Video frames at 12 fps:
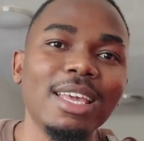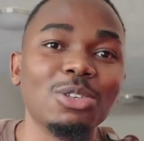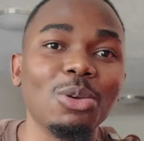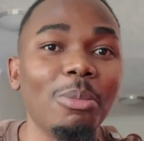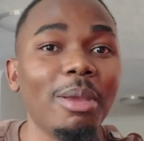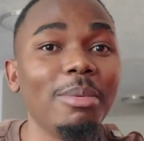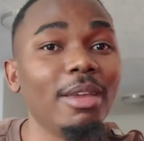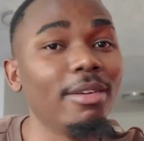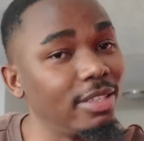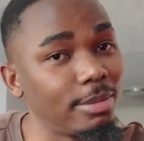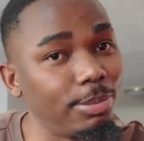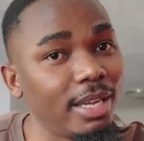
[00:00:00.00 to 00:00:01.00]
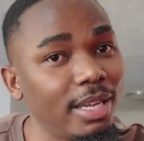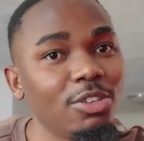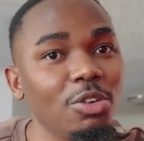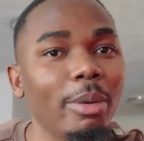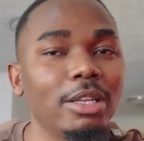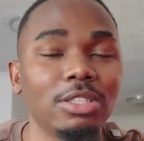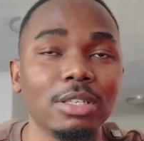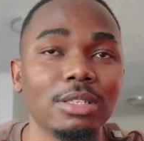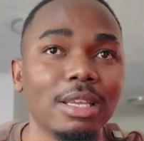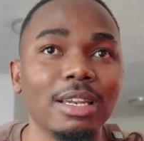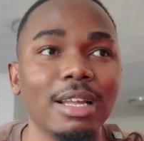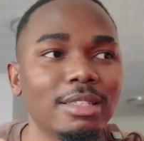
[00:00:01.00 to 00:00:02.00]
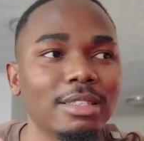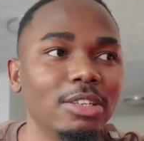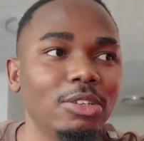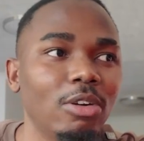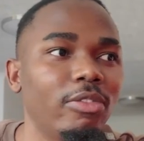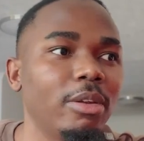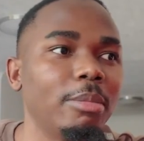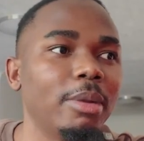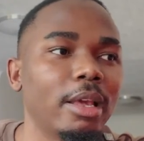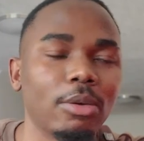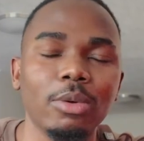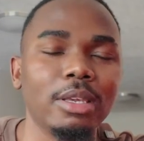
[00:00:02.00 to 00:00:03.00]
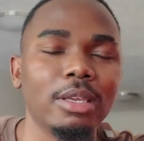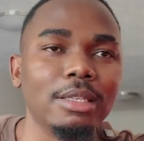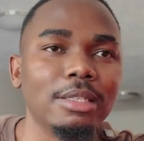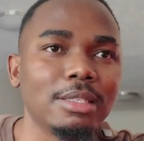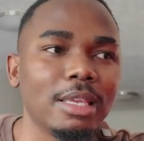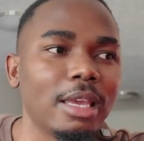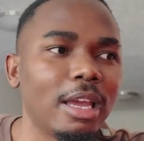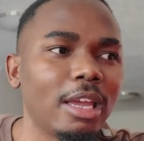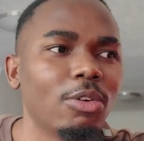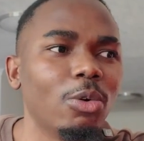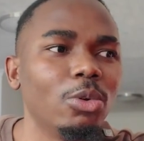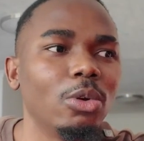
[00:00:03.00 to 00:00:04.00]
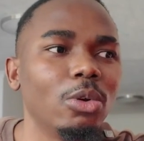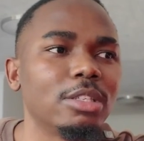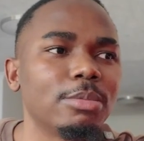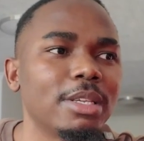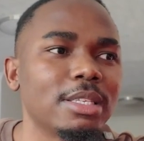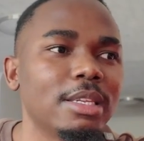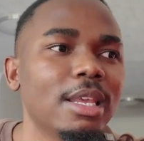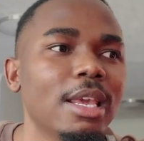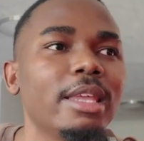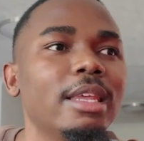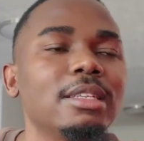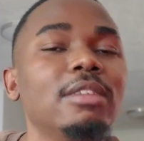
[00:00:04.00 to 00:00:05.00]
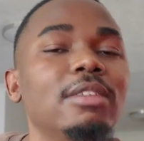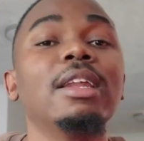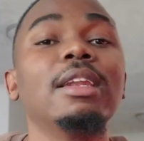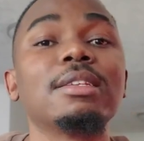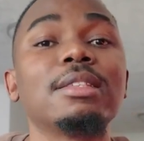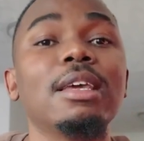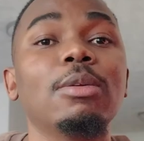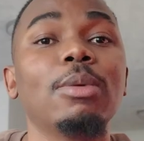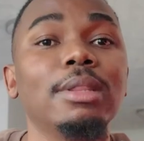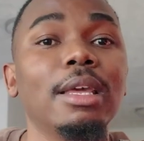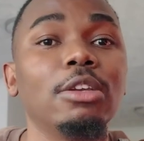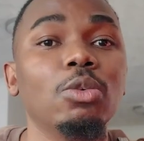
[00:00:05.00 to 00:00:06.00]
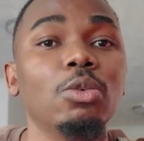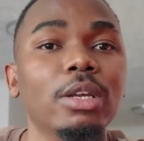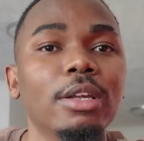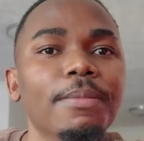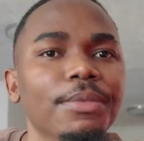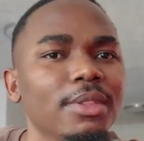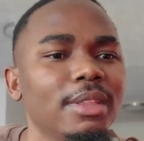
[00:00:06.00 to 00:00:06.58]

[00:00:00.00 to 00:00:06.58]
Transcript: So maybe if it's bad, you might just get canceled off and be like, okay, this is AI code, or this person doesn't even understand what they're doing.